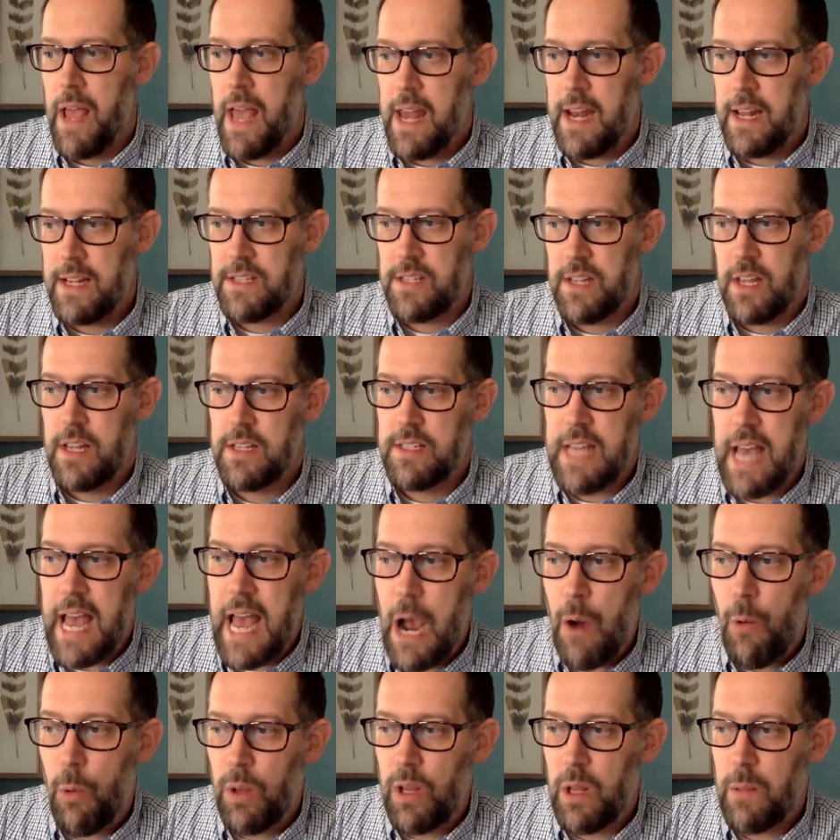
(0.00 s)
And it says,
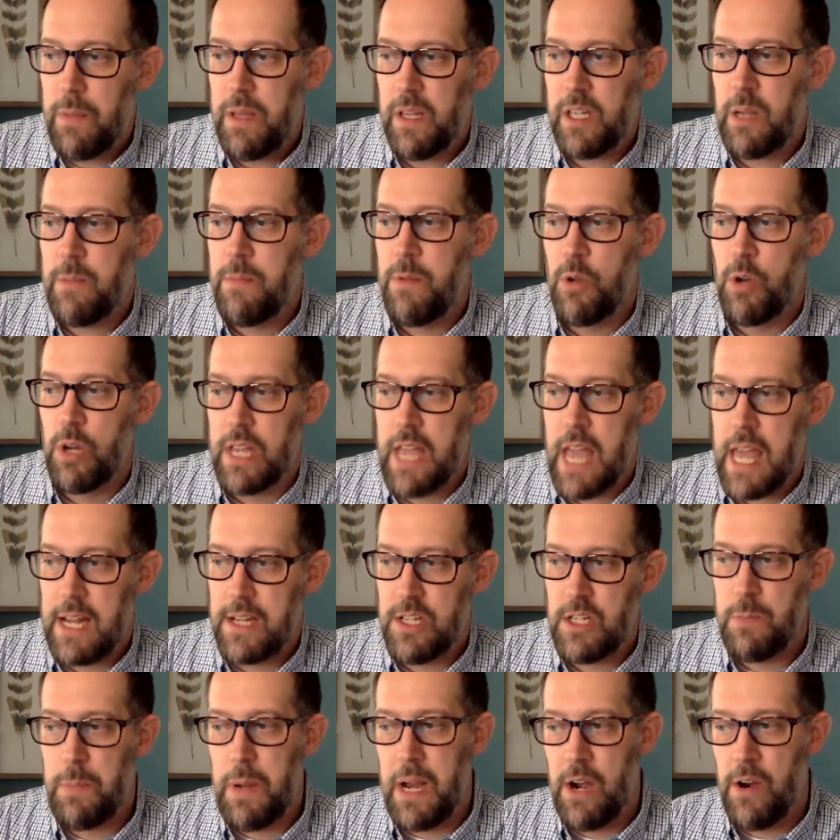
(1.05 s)
how will it be
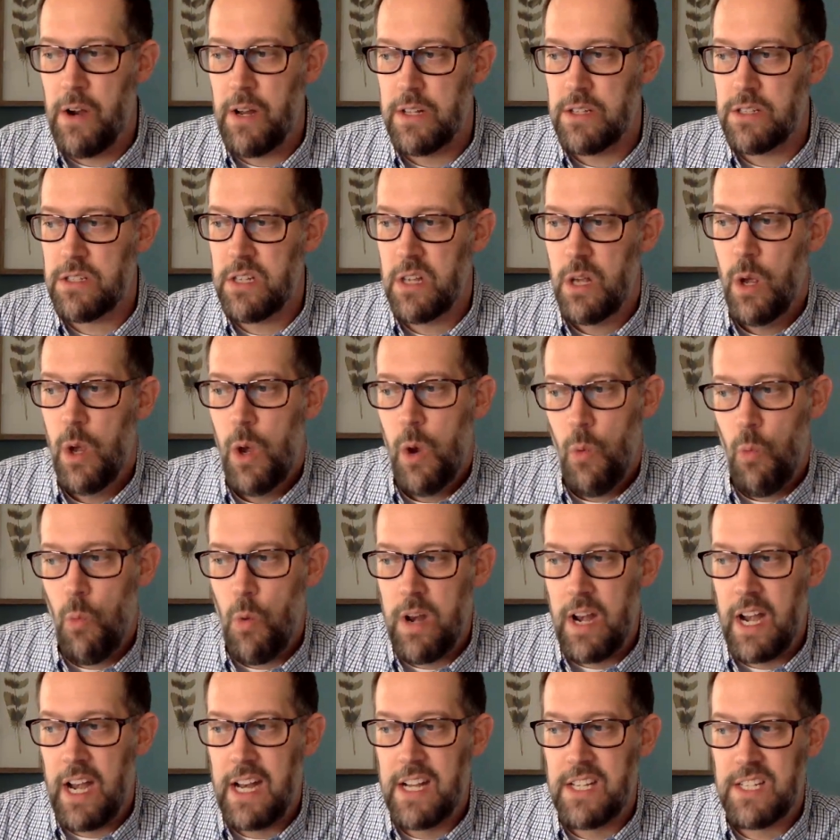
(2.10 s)
communicated to parents
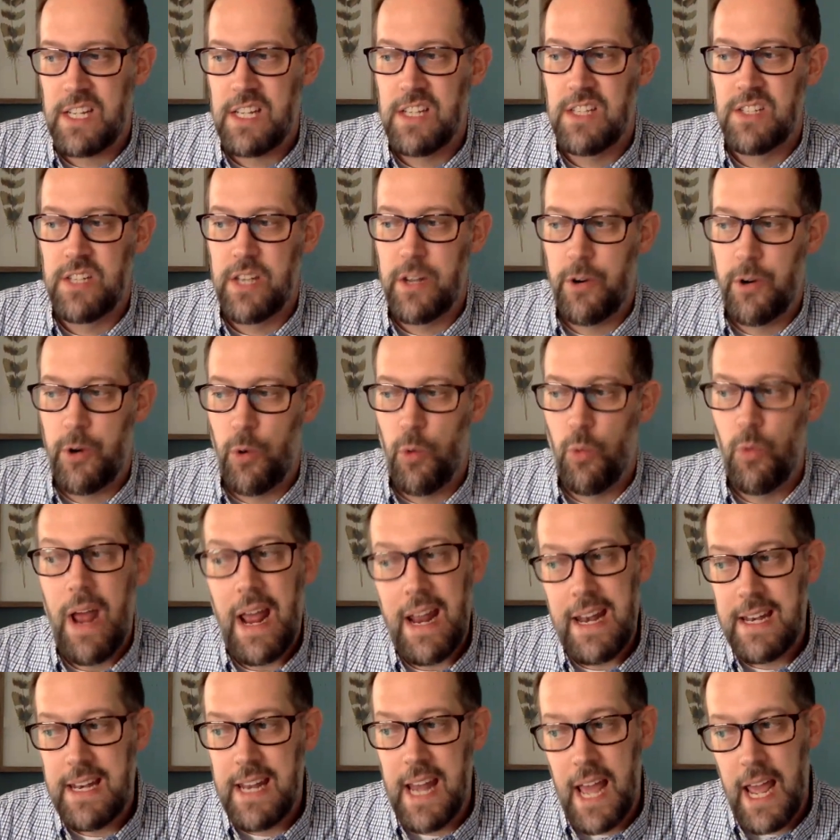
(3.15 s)
when it is considered a
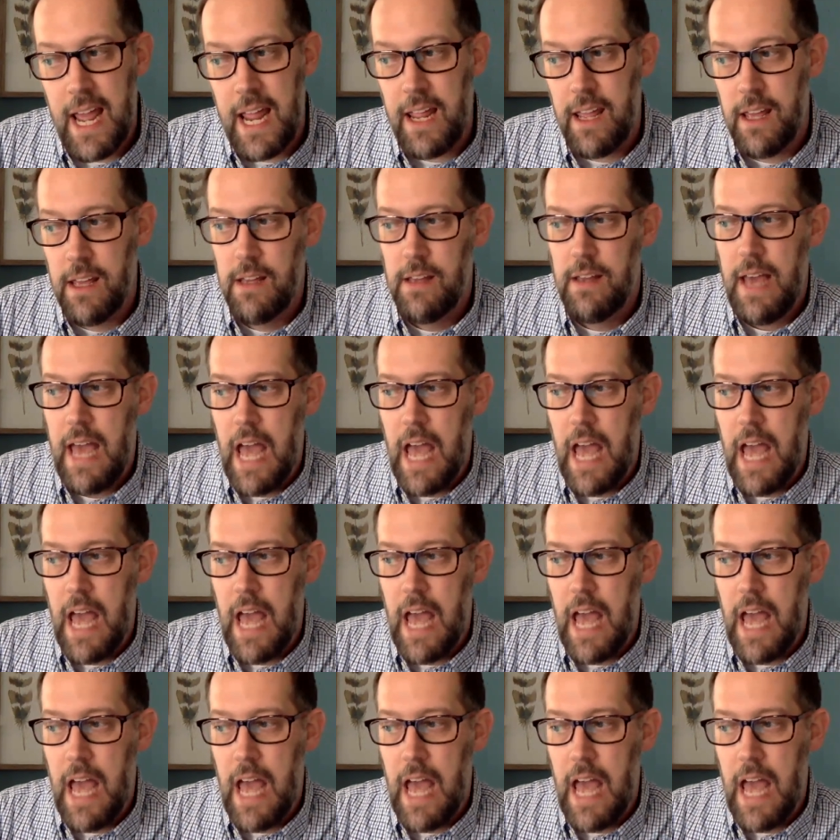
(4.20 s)
red day?